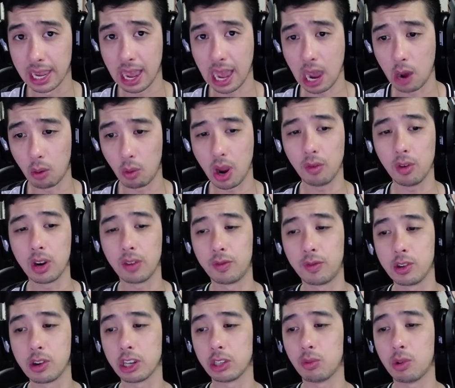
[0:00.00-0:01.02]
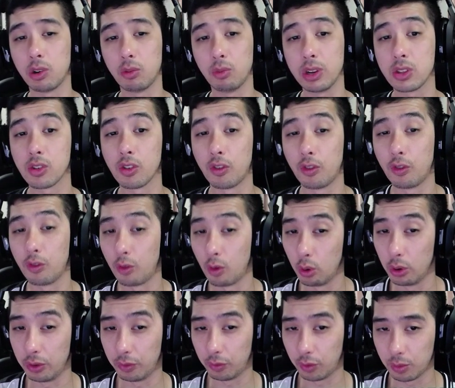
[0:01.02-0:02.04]
However, if you guys want to read the
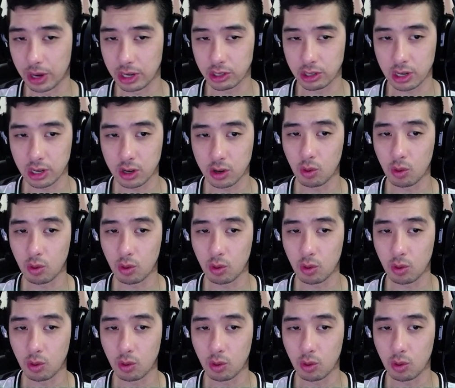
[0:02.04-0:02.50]
full information and